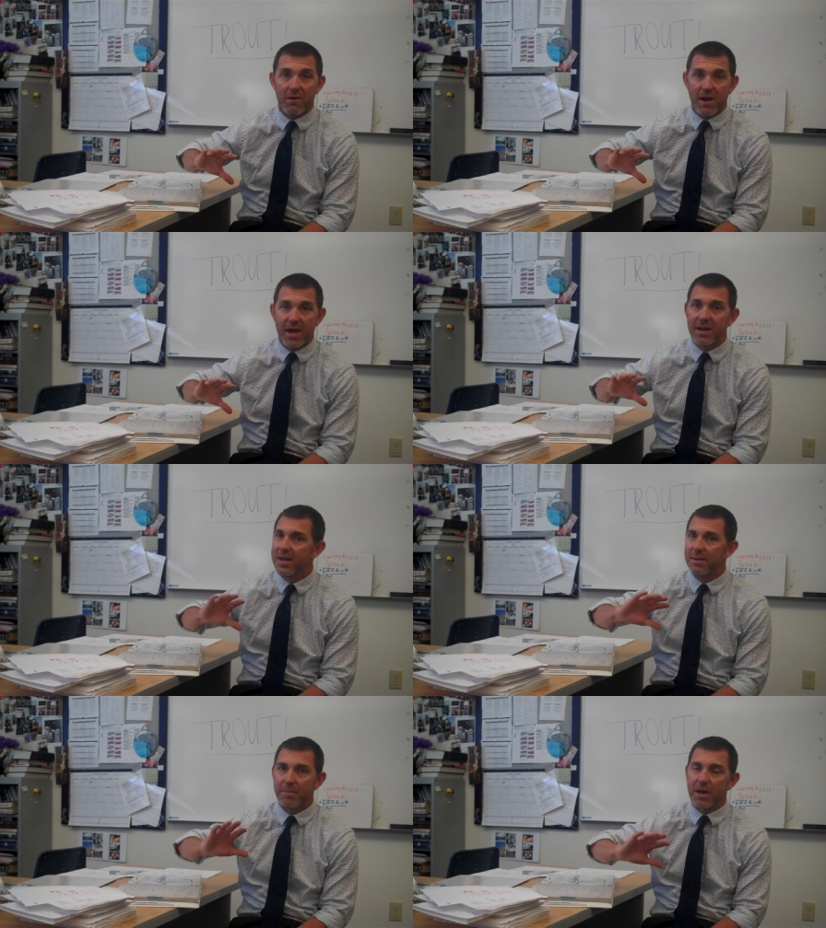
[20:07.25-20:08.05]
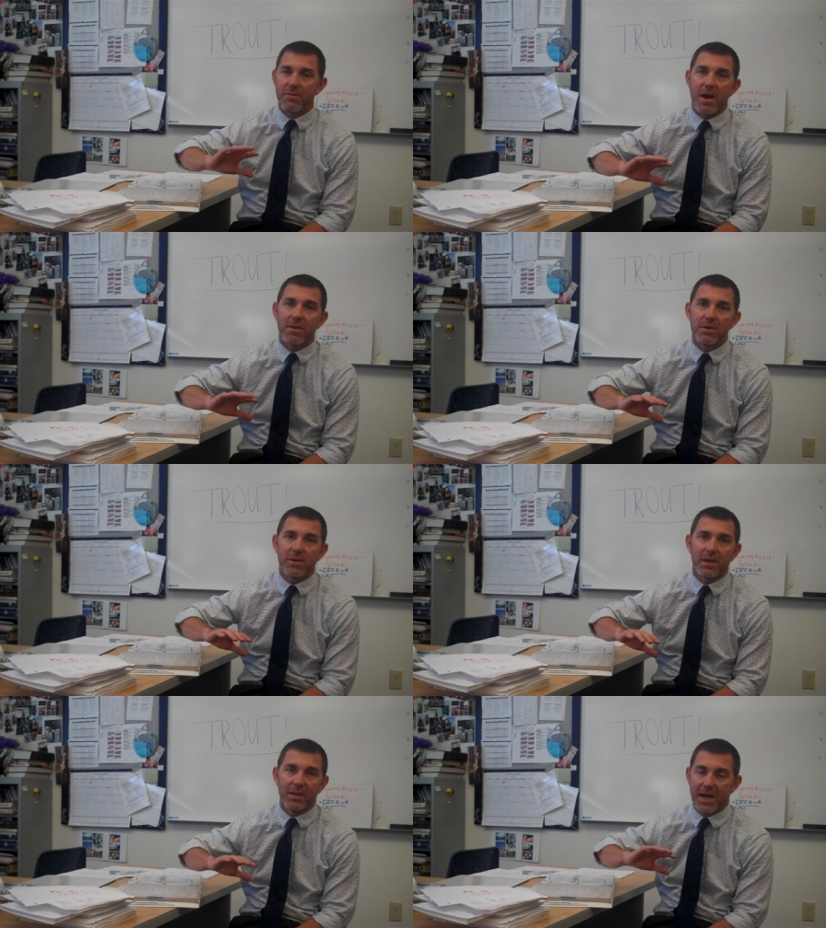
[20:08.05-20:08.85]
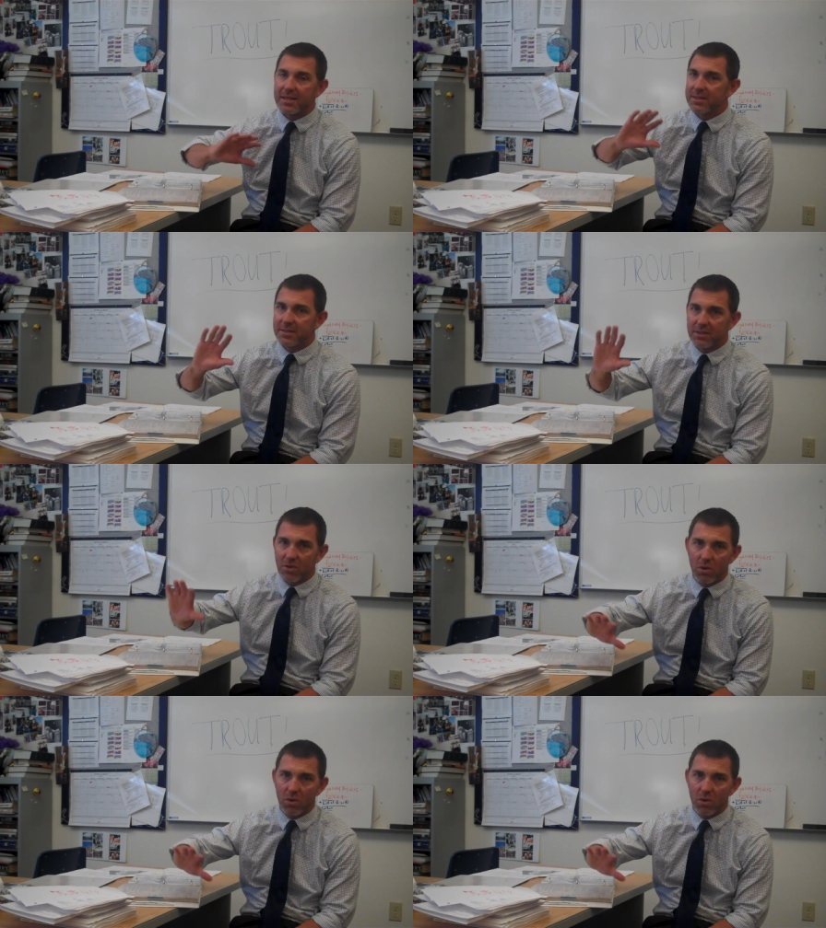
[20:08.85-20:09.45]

All right, but I'd rather do it in class because it's